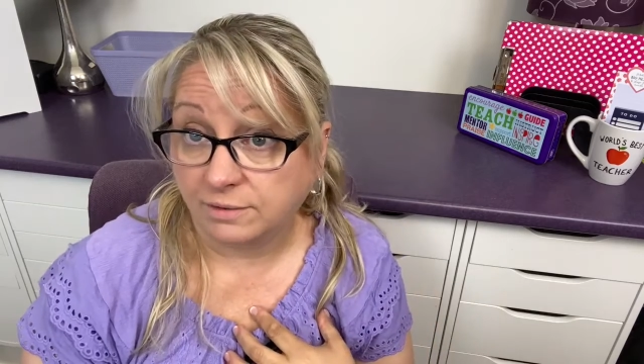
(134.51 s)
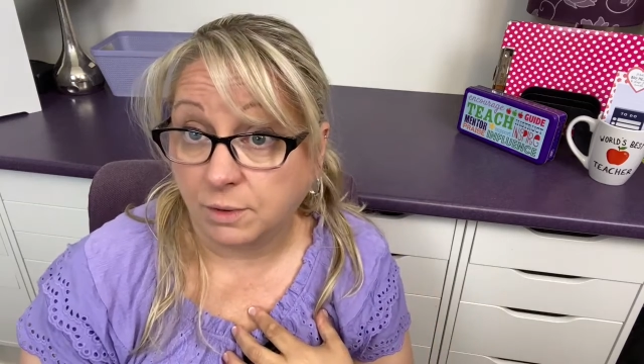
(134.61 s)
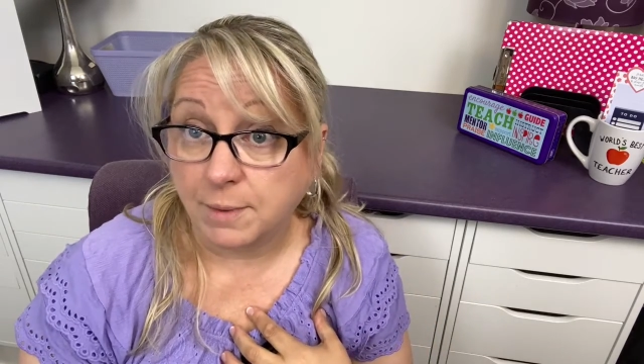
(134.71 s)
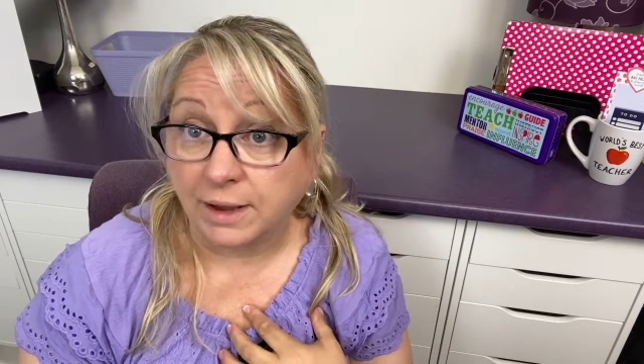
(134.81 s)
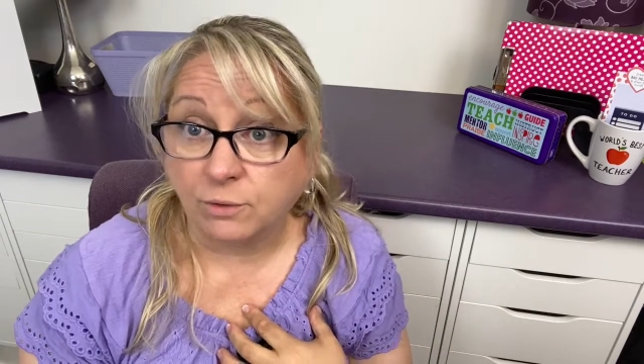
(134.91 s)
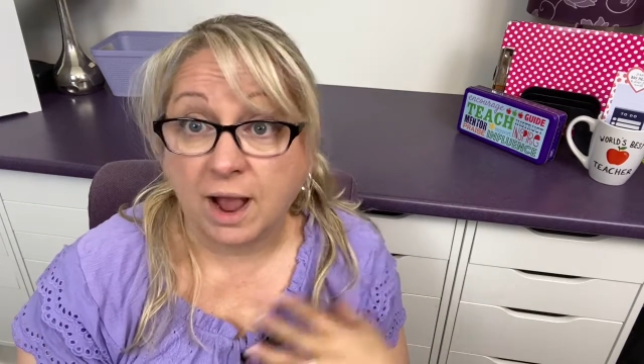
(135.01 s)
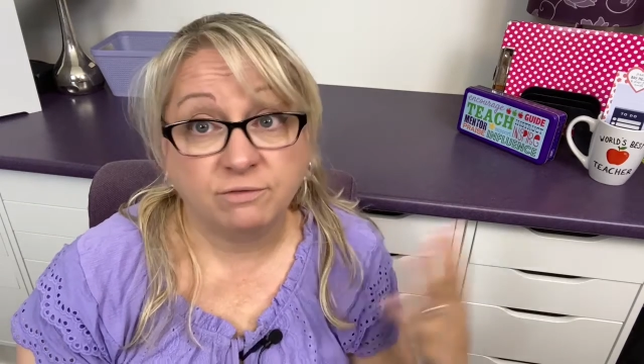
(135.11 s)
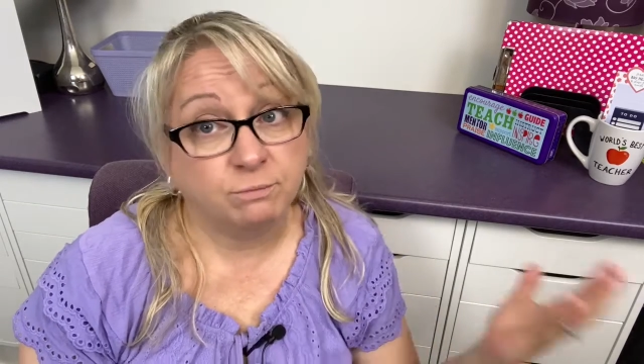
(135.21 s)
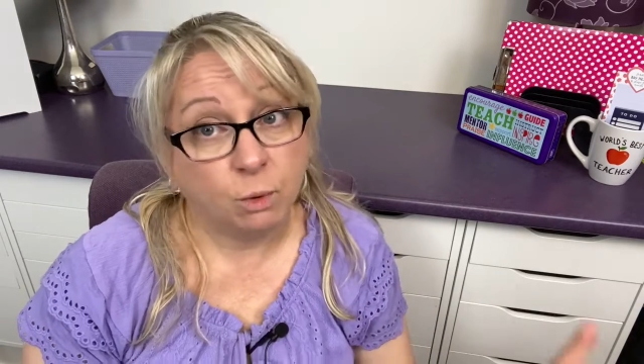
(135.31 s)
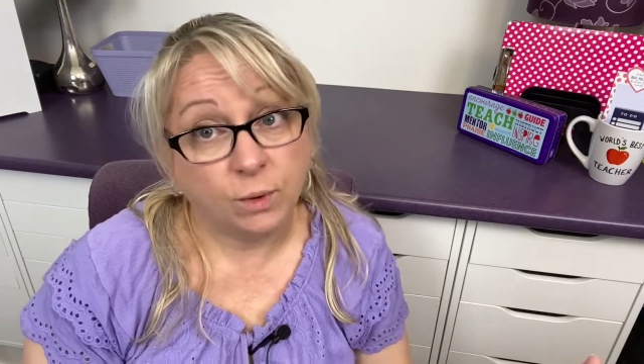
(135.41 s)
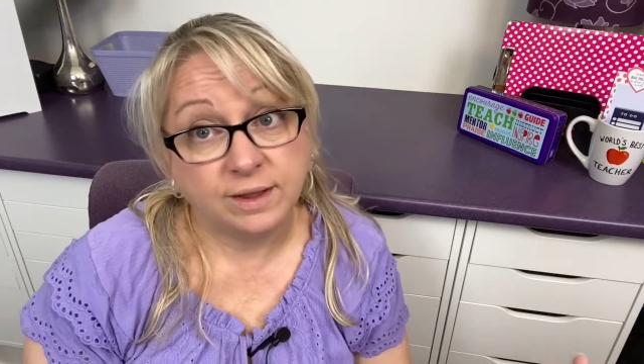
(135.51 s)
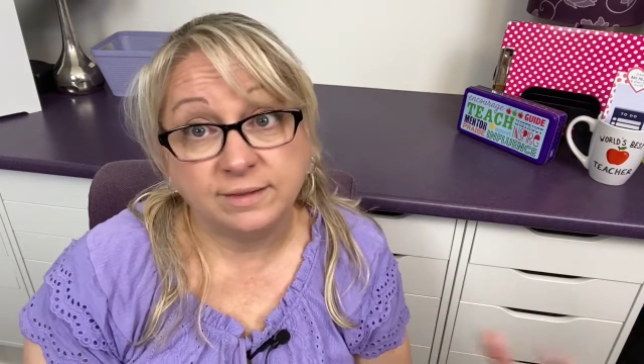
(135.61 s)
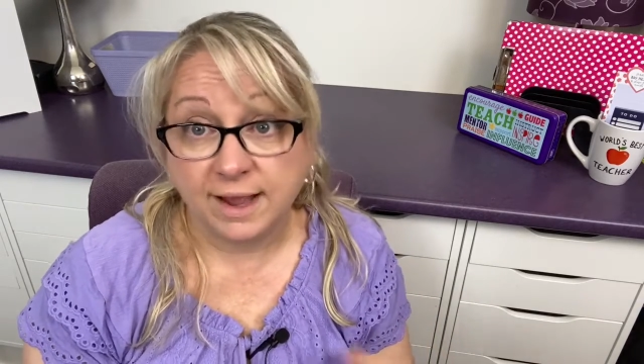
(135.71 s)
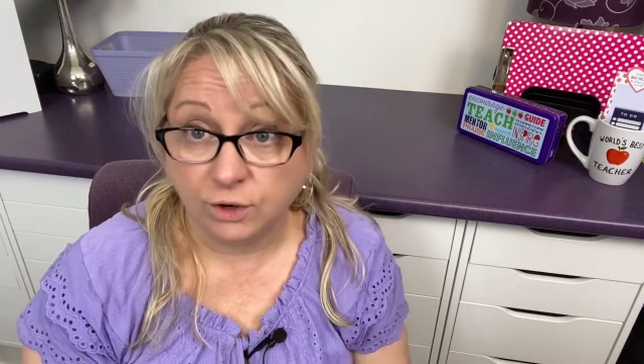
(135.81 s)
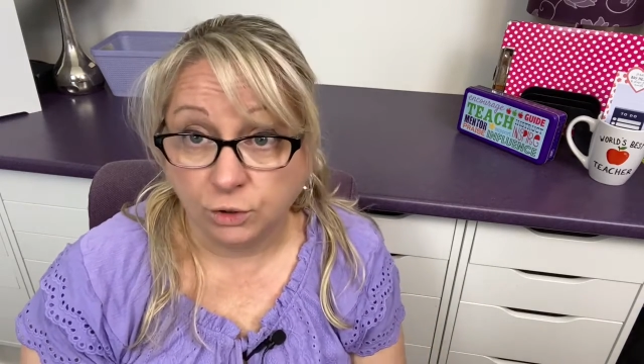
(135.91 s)
We might graph boys
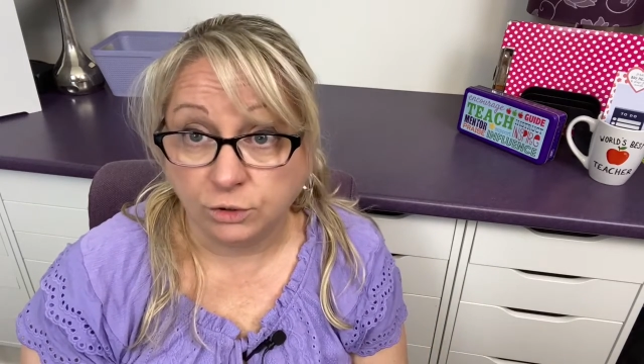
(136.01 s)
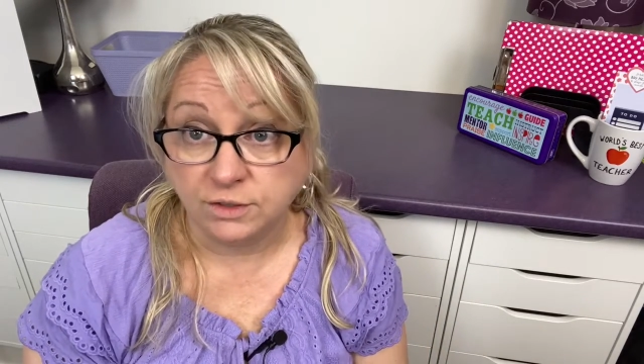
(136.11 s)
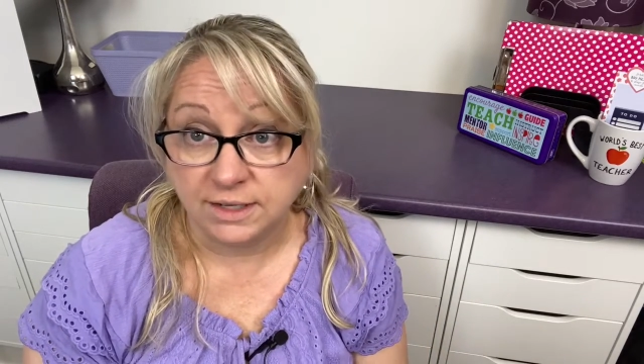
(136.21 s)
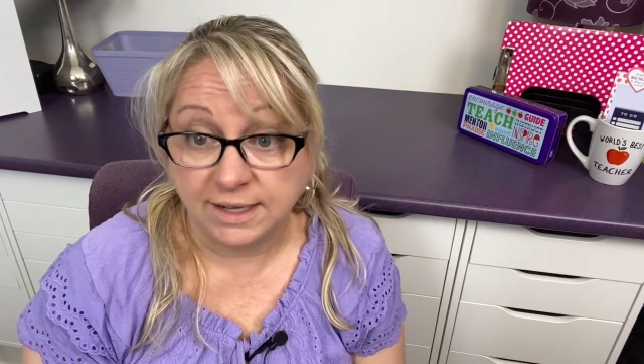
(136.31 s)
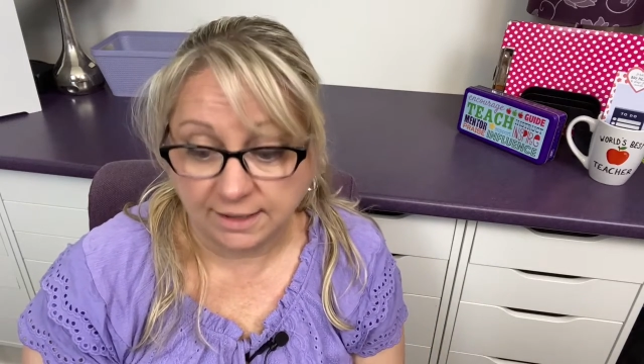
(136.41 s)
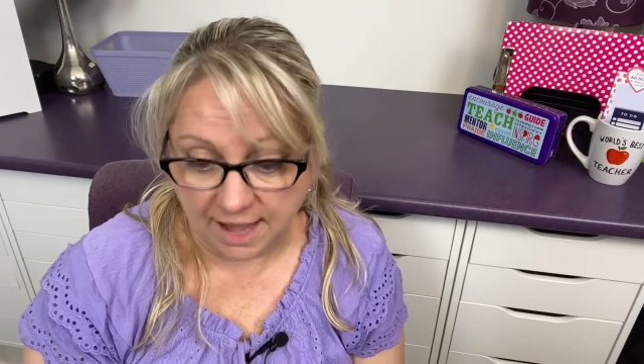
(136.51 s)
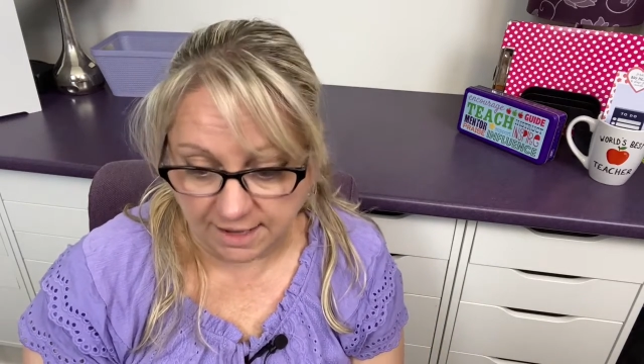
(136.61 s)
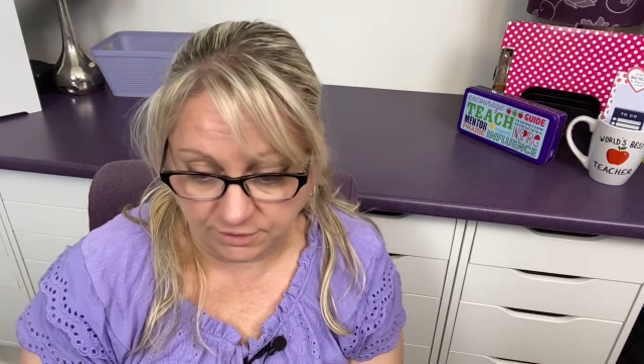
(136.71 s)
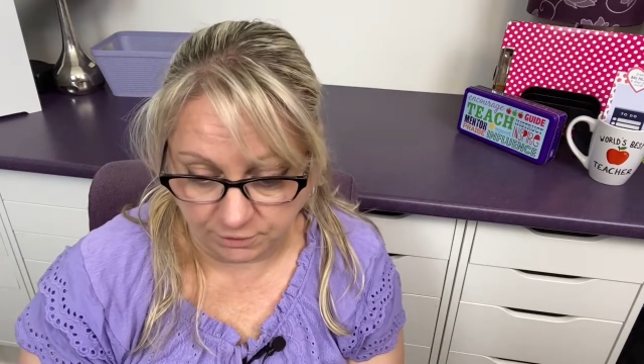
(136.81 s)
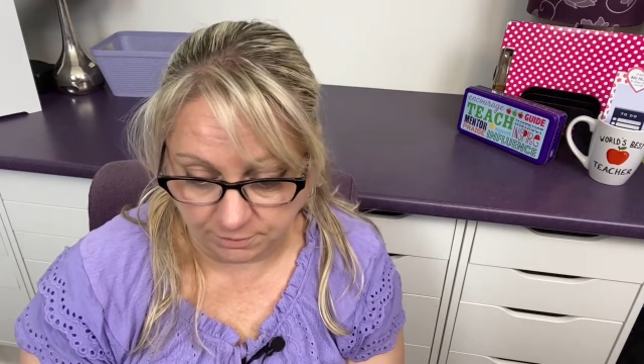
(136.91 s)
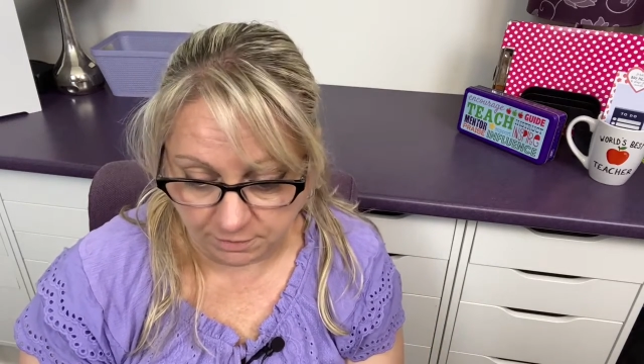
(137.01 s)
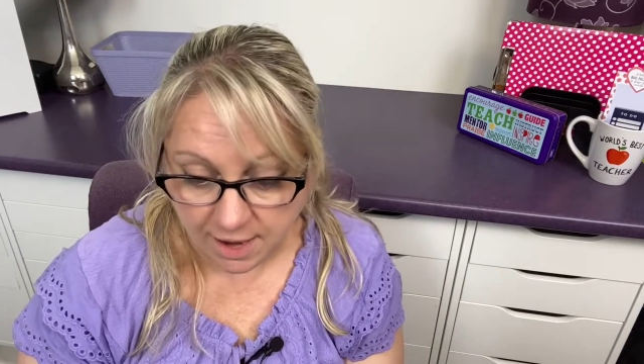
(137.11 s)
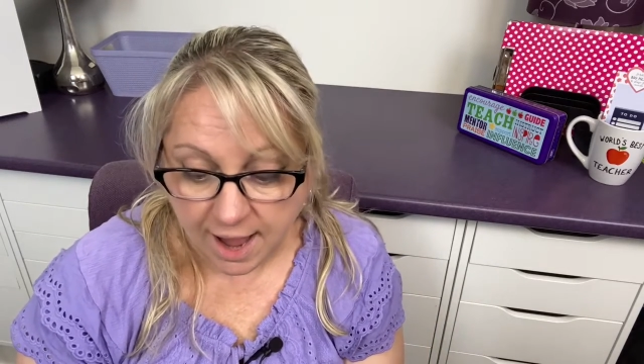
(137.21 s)
and girls in the classroom.